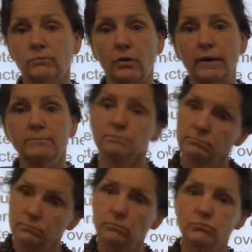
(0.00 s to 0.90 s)
right?
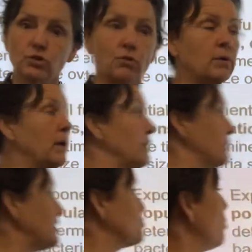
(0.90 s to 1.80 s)
So
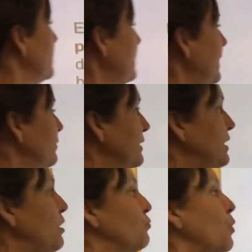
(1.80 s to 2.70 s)
that's one area
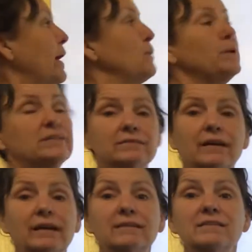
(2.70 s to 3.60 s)
of why we
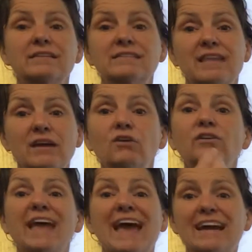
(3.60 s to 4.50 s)
study this thing
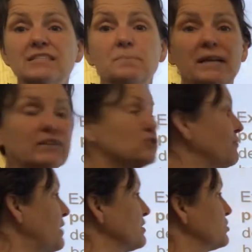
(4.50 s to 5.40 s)
called exponential
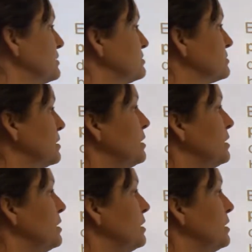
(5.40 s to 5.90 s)
functions.